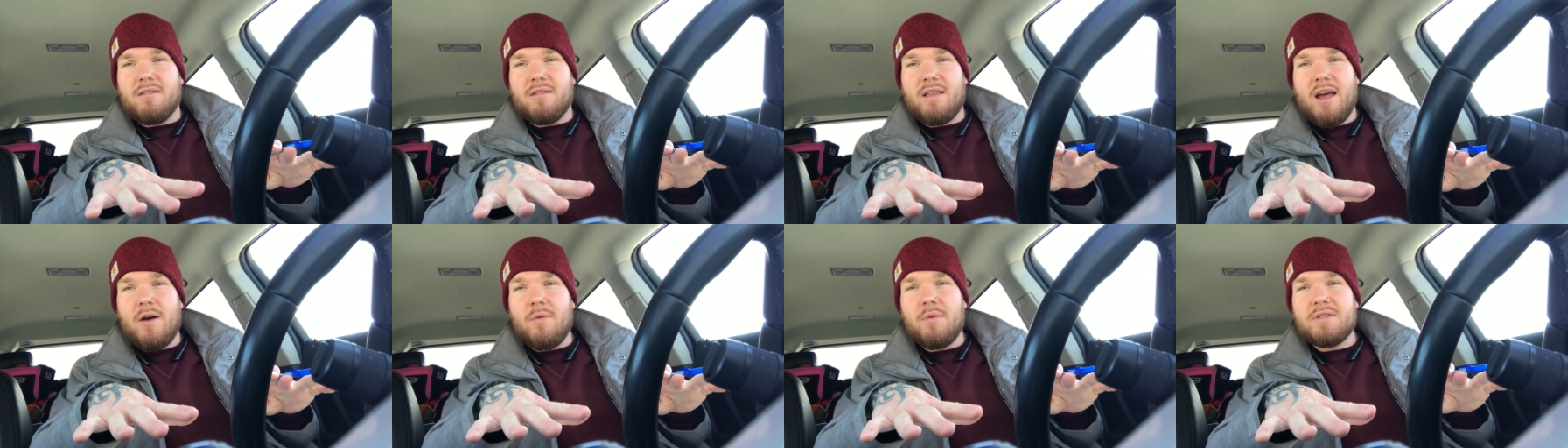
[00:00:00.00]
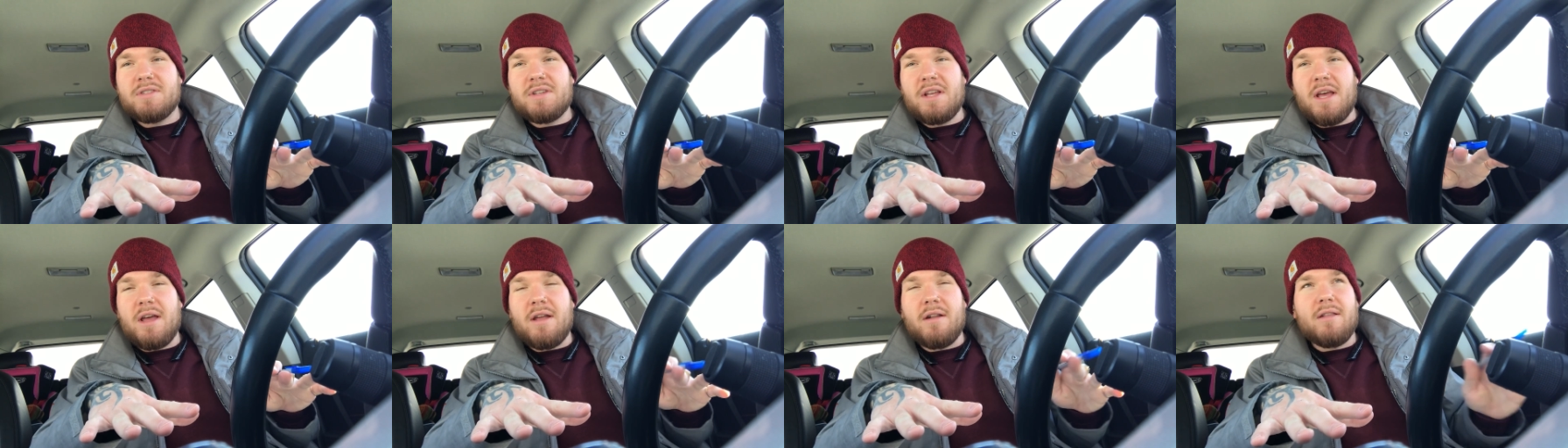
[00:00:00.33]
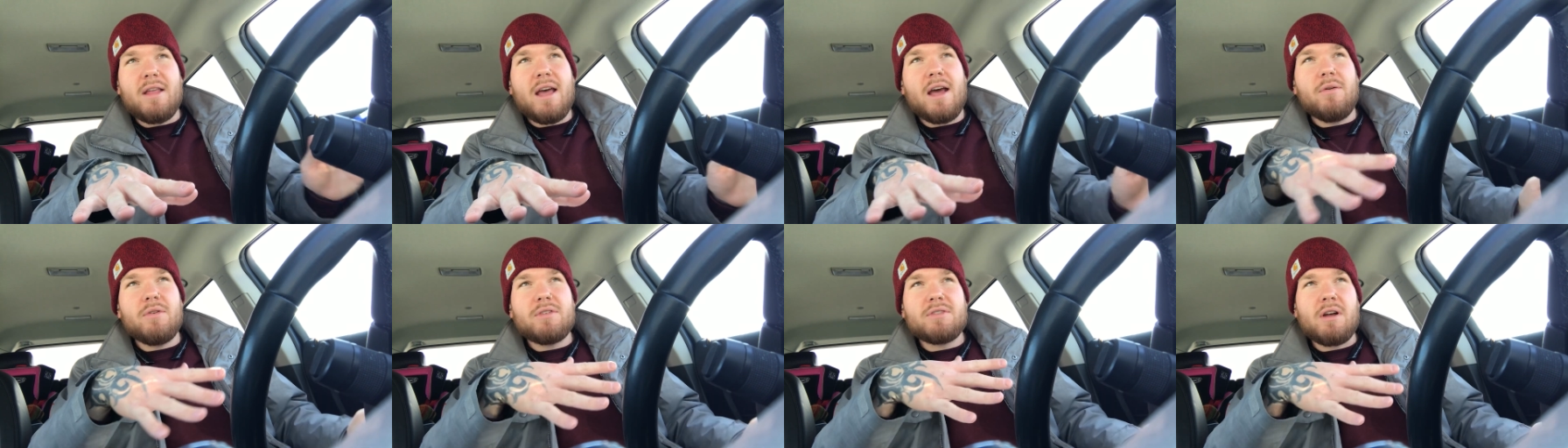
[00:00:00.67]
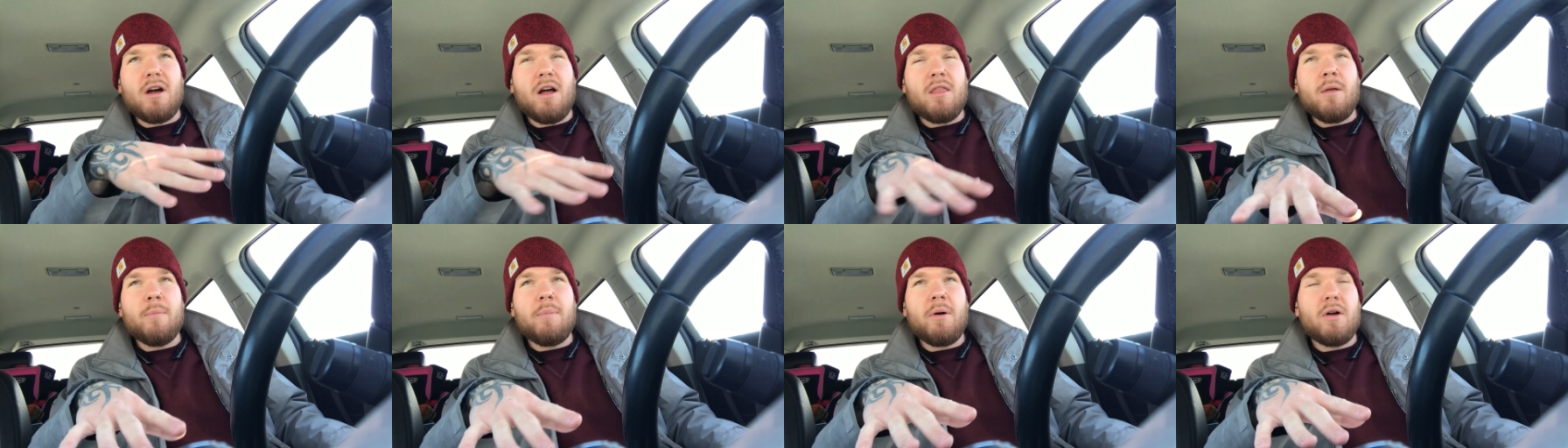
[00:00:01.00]
That was it. That was
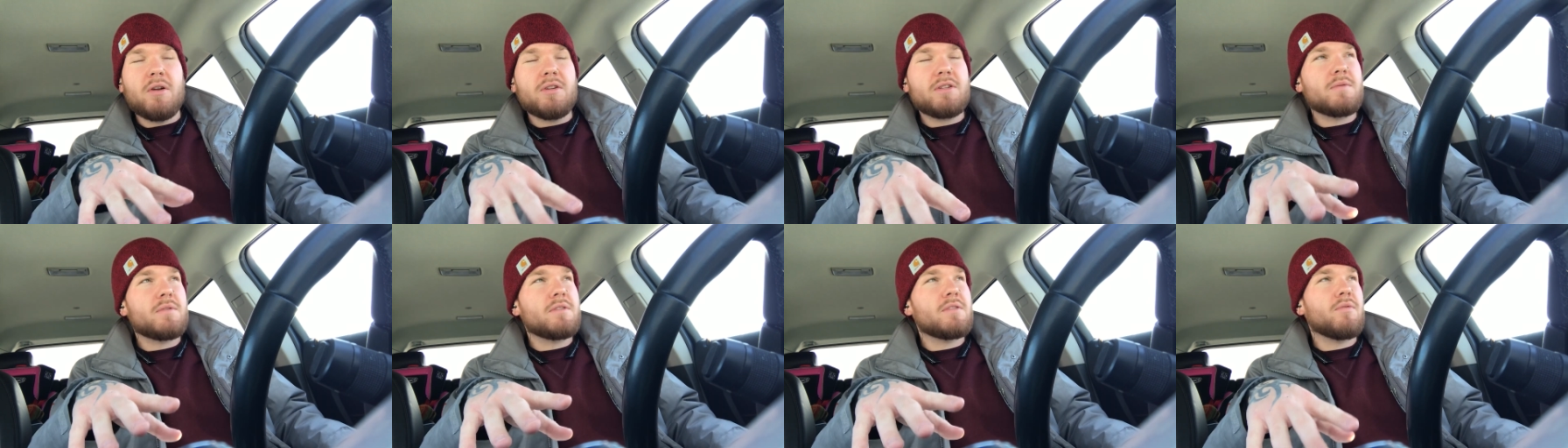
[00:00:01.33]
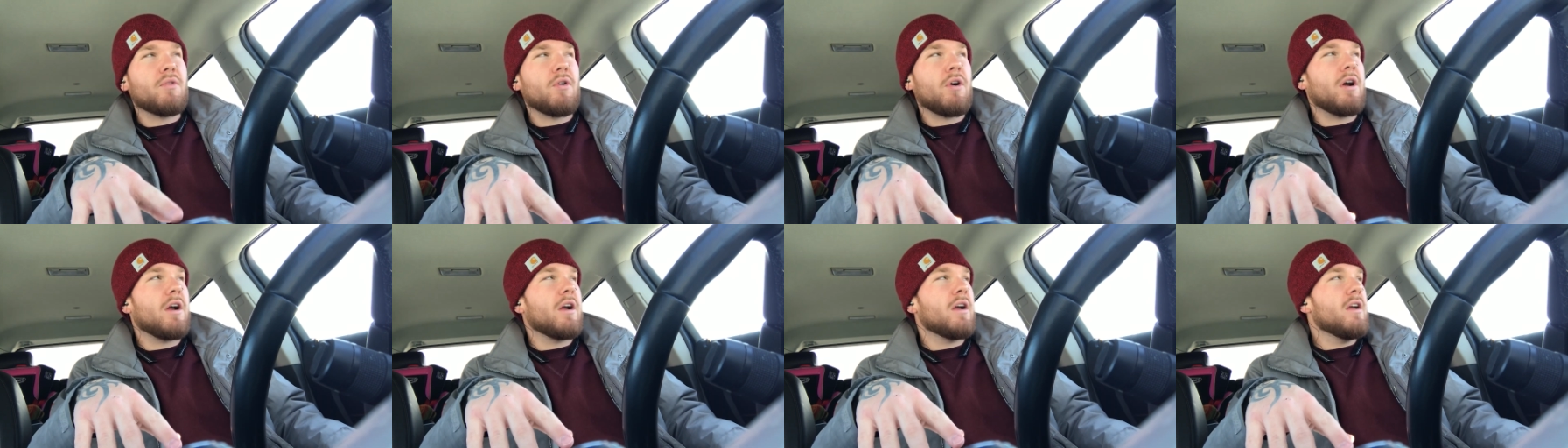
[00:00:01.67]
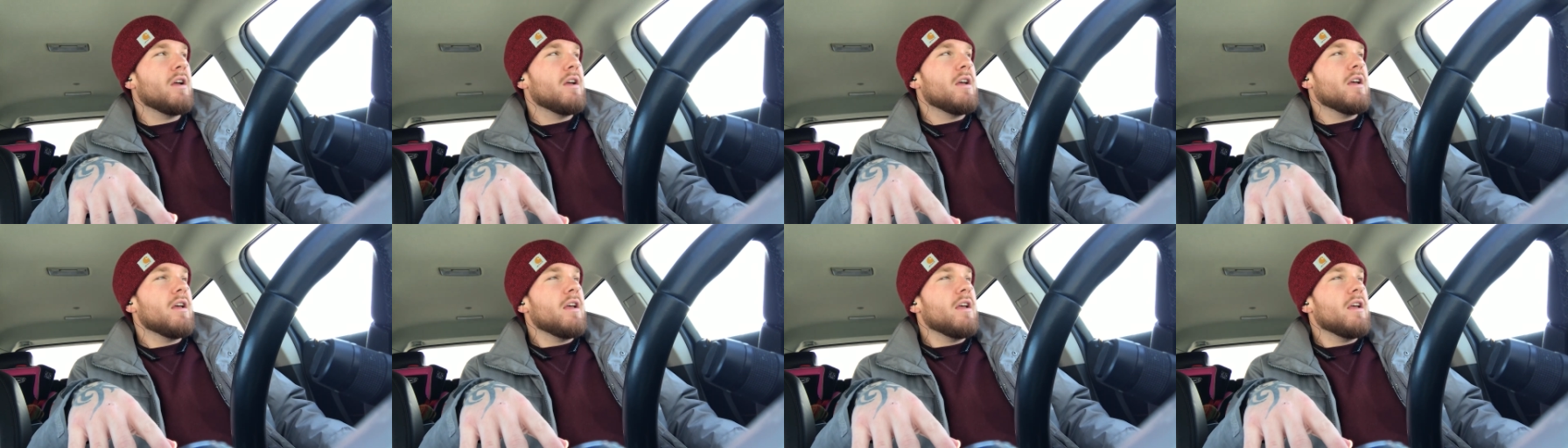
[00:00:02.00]
all the post was for.